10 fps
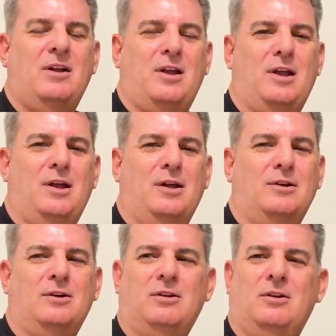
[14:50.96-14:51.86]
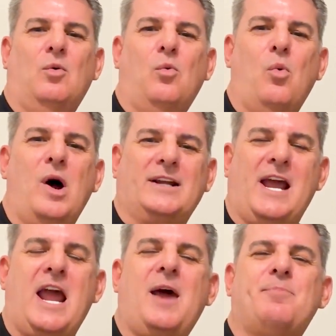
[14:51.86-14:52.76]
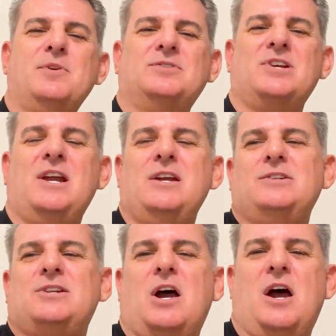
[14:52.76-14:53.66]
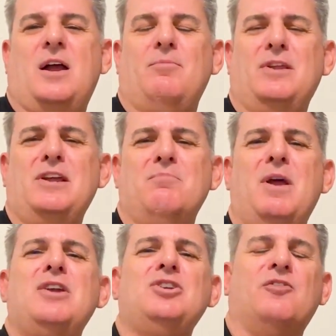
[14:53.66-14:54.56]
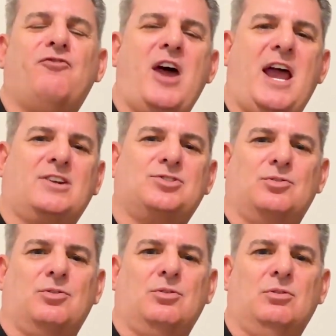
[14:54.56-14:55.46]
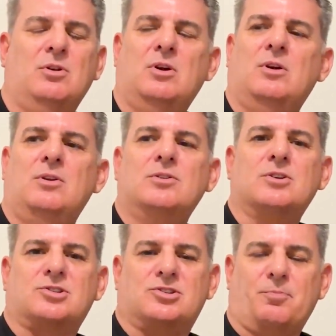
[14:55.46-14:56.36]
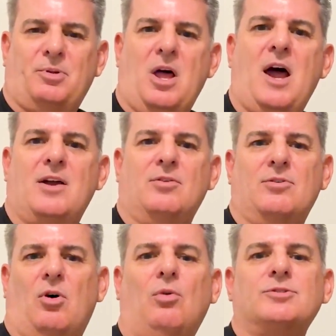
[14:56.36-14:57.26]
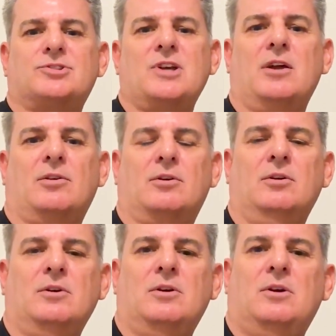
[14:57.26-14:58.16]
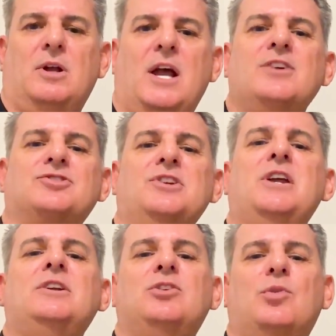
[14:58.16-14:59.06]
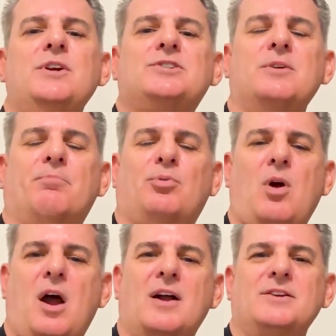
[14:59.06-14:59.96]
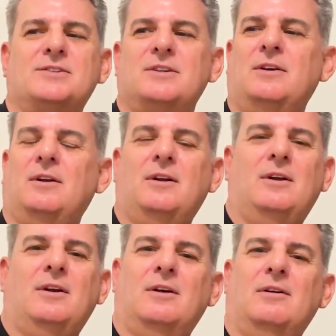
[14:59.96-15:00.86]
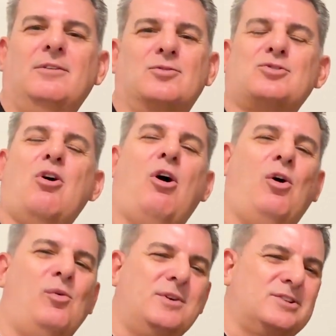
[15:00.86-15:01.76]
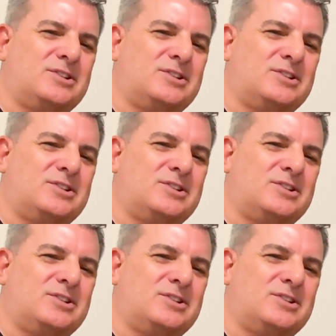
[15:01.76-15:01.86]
And what happens anytime the manufacturer, the supplier, the wholesaler has an increase in price, there's always